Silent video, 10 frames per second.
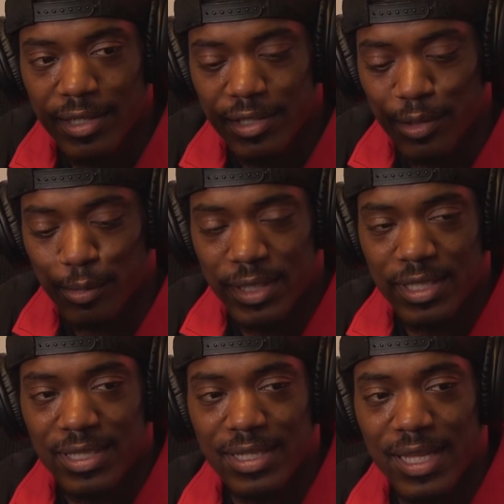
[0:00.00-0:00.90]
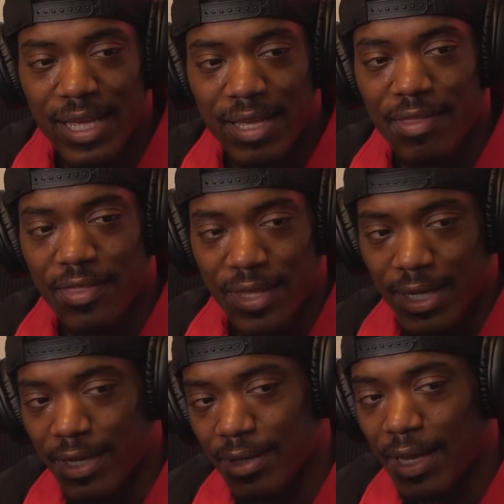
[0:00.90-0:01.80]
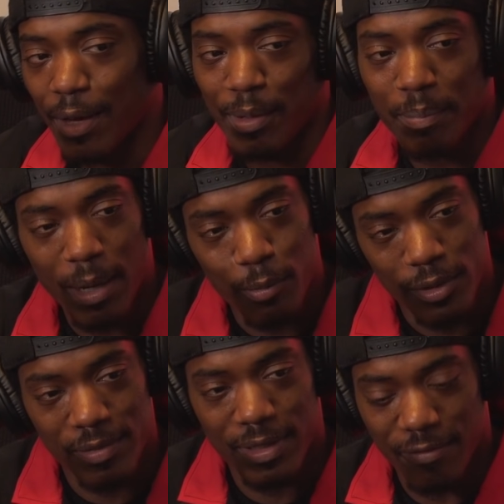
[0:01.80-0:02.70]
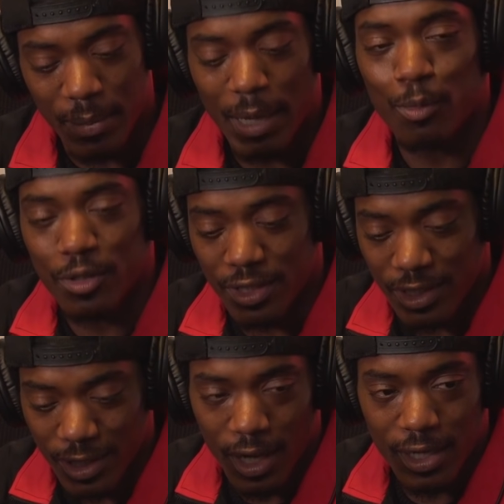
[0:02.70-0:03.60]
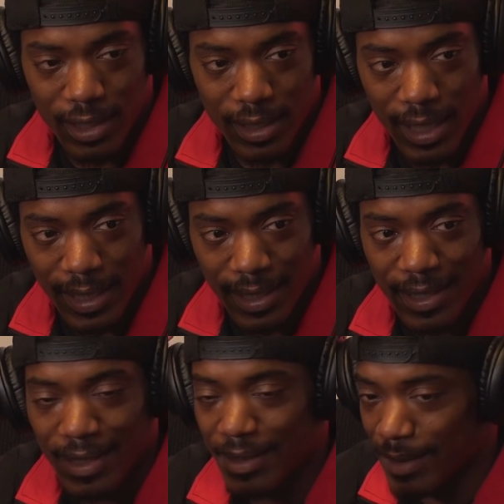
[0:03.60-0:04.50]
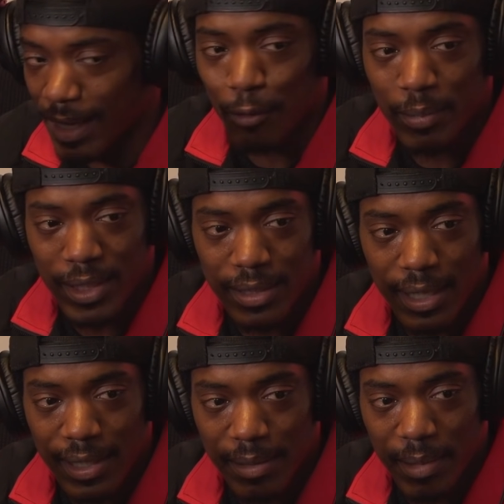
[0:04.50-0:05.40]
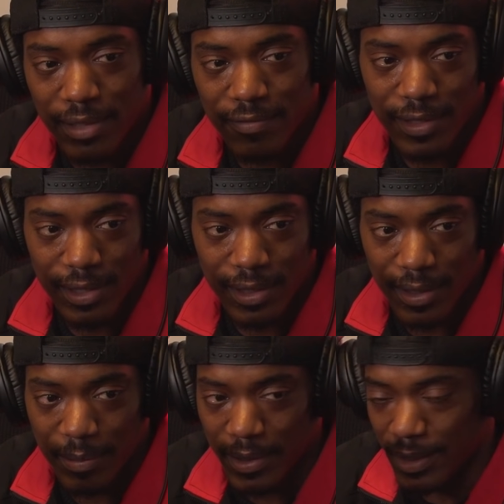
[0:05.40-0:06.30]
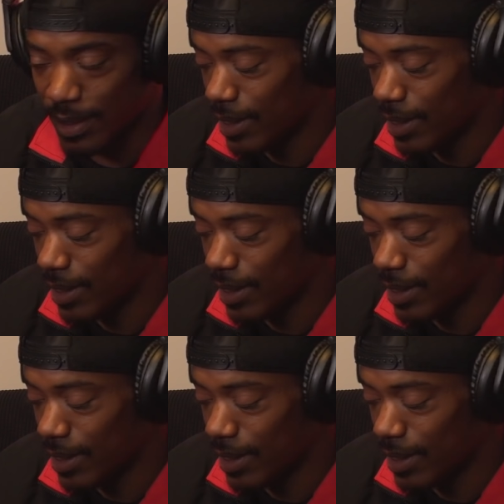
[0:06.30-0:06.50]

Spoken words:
So this is their thing. Like when if man was young today, that would be exactly man's thing. You get me?